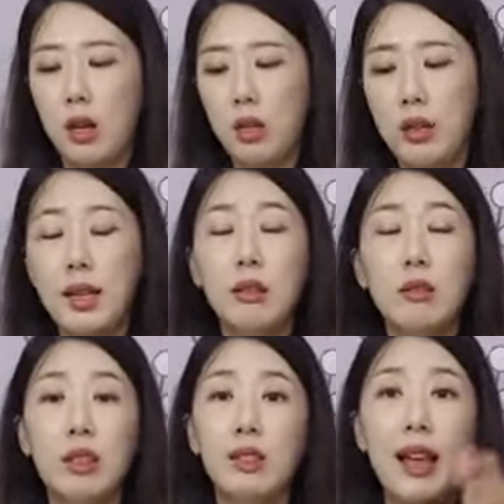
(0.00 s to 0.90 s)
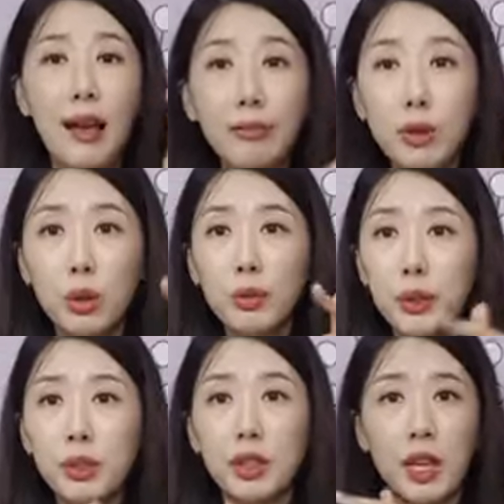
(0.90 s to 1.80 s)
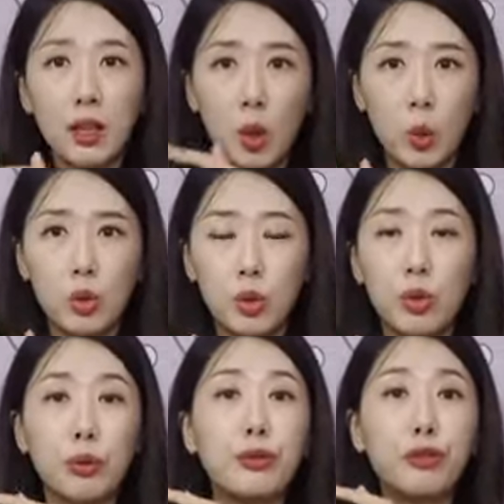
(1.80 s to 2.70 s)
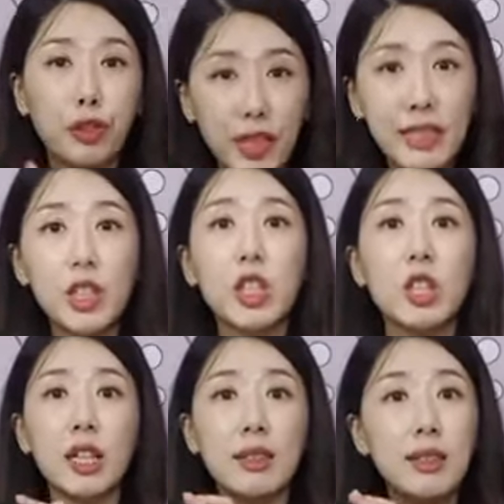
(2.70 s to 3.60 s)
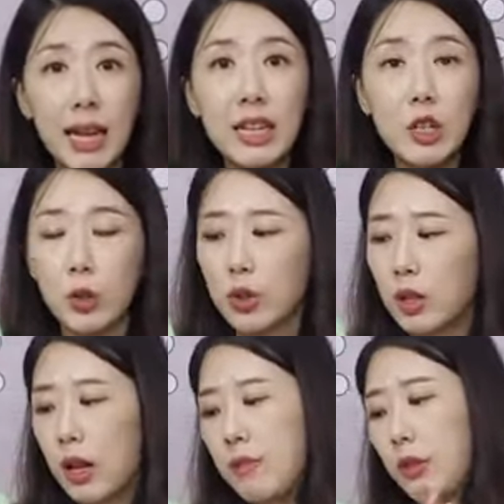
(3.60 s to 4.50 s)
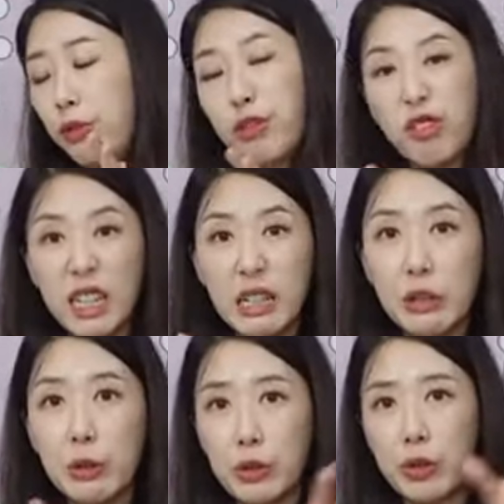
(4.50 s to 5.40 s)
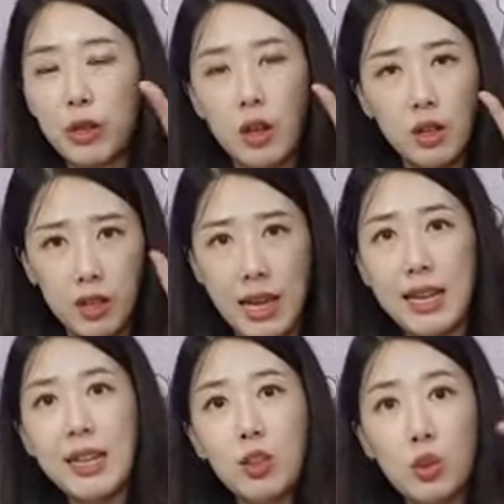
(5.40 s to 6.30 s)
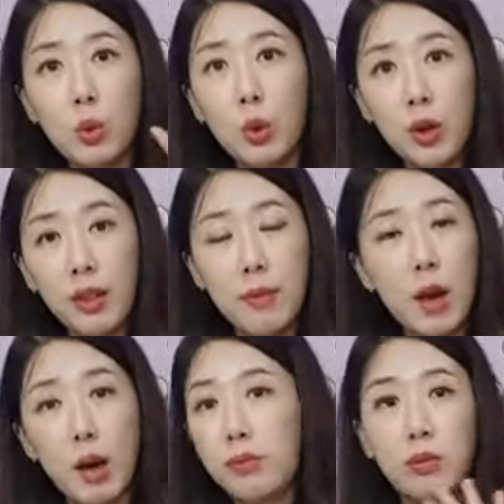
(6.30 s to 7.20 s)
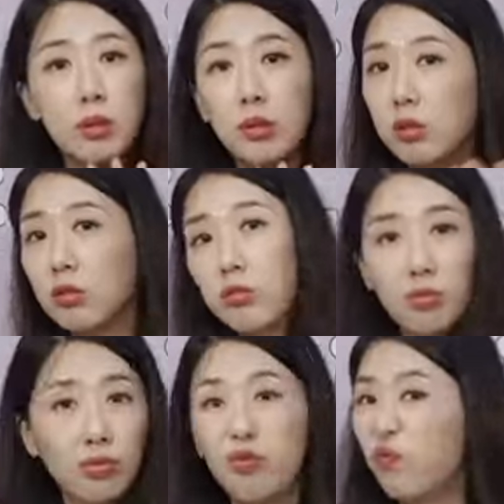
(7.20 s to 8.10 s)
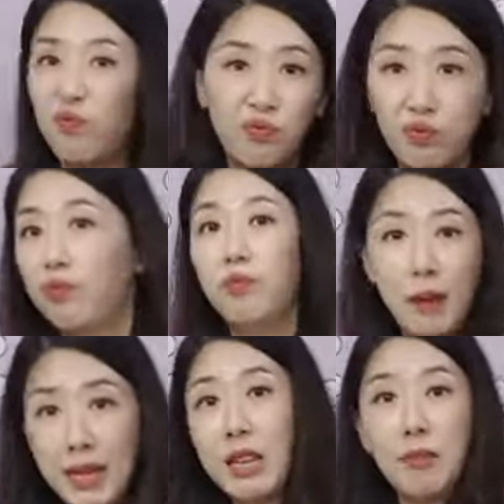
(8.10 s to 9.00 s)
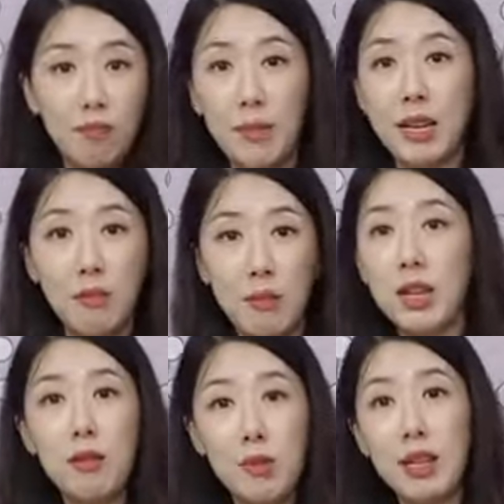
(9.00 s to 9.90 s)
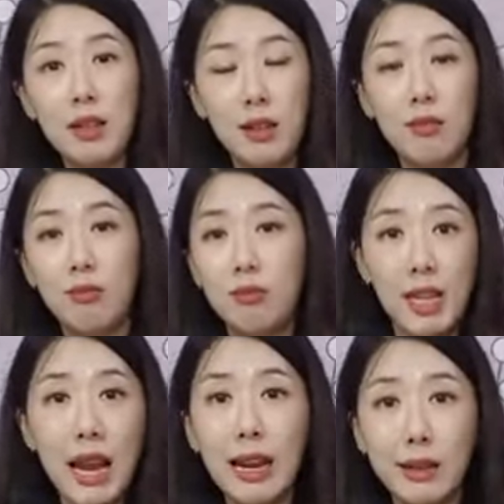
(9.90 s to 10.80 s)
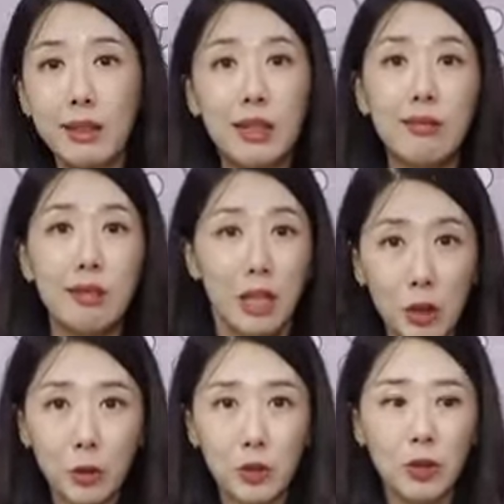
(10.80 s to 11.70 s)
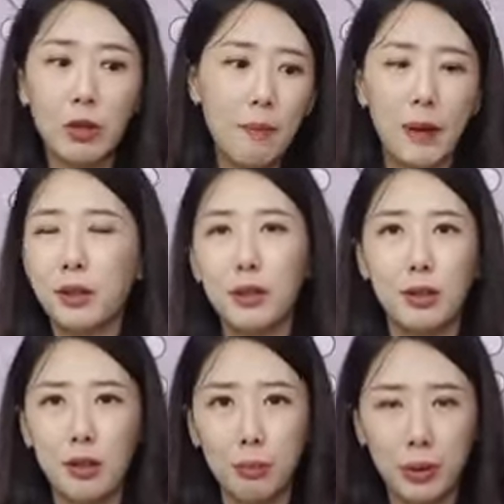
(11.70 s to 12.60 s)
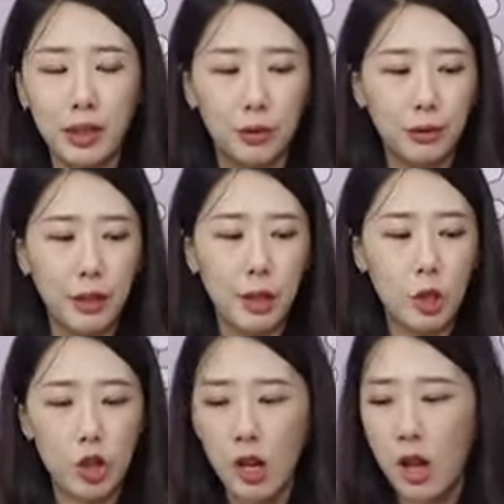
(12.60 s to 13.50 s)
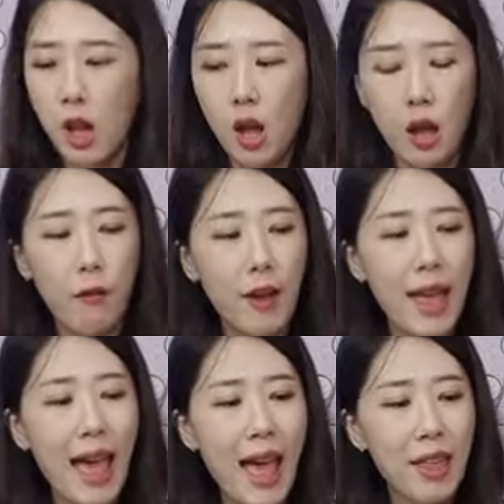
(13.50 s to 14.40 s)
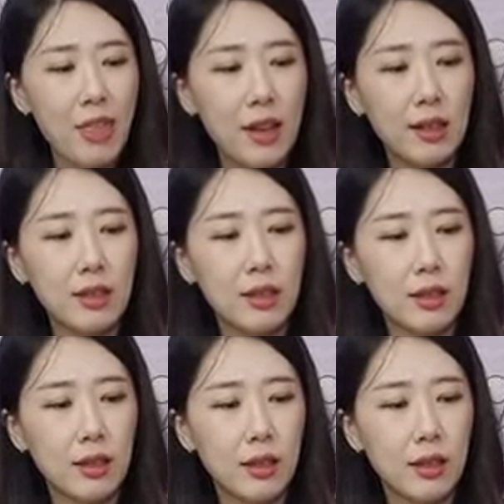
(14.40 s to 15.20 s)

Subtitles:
And then leftovers can go to the freezer containers. I mean, freezers, they can store them up to many days and years. A lot better than putting in the fridge. If I had this